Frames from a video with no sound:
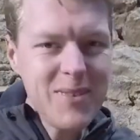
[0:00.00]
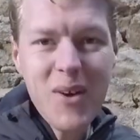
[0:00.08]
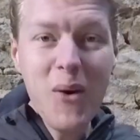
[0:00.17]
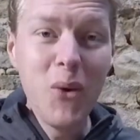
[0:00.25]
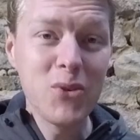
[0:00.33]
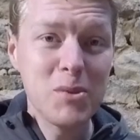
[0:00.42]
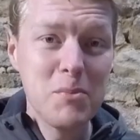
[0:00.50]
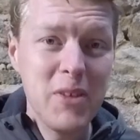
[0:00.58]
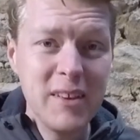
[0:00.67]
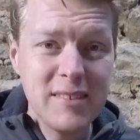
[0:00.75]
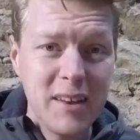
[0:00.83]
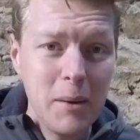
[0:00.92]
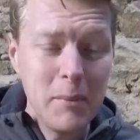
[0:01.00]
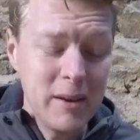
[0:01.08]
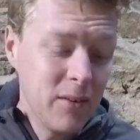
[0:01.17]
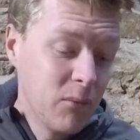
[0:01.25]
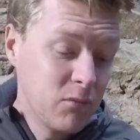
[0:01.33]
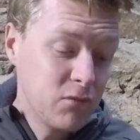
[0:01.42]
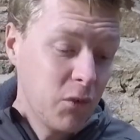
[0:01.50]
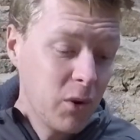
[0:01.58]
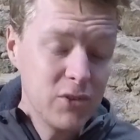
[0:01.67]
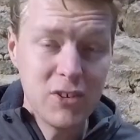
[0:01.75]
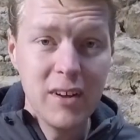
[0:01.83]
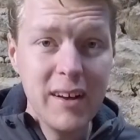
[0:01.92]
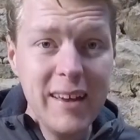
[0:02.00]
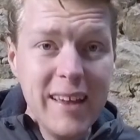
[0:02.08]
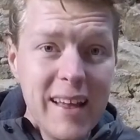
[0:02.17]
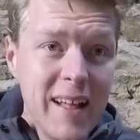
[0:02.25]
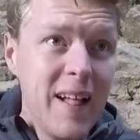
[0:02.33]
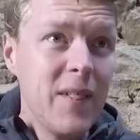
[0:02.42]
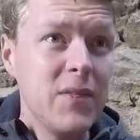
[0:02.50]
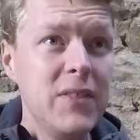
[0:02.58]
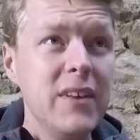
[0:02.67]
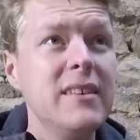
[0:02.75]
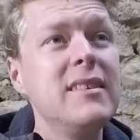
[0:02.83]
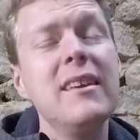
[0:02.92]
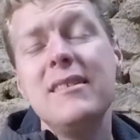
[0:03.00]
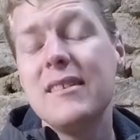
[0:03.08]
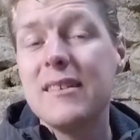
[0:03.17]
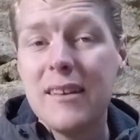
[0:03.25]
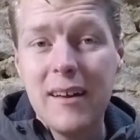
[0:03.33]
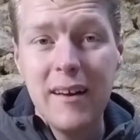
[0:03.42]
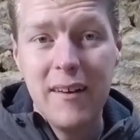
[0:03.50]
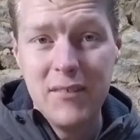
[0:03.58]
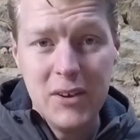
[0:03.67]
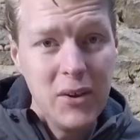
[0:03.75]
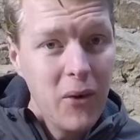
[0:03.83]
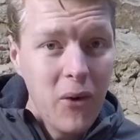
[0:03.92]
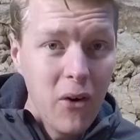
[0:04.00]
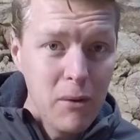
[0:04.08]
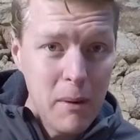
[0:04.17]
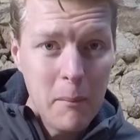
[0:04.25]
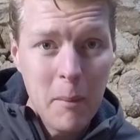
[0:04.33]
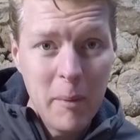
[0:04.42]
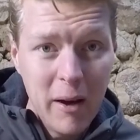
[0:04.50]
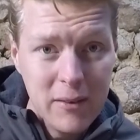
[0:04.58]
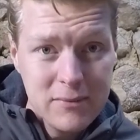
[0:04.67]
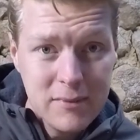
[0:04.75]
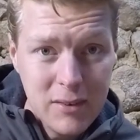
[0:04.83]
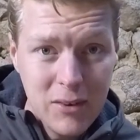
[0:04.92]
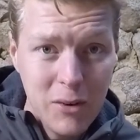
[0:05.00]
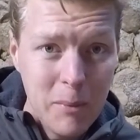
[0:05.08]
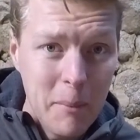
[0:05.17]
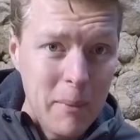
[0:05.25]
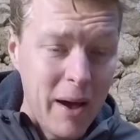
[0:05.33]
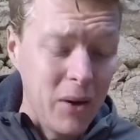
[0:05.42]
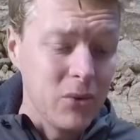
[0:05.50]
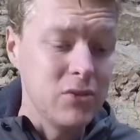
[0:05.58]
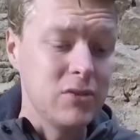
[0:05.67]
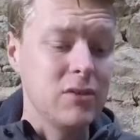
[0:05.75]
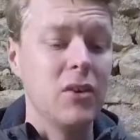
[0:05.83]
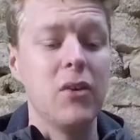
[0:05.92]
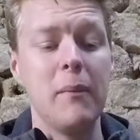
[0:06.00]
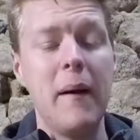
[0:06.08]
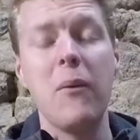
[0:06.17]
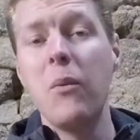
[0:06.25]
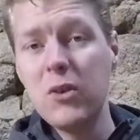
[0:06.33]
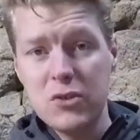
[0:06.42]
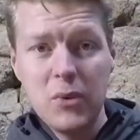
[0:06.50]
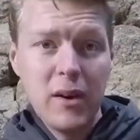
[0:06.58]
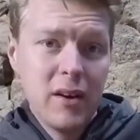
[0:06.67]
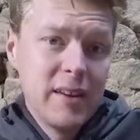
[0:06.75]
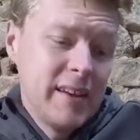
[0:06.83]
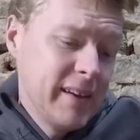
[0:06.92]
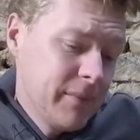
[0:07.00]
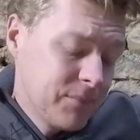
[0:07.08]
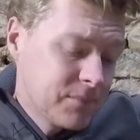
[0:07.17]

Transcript: Awesome things are coming. Unfortunately, this isn't a video all about my barn and all about my house and all about what's going on here.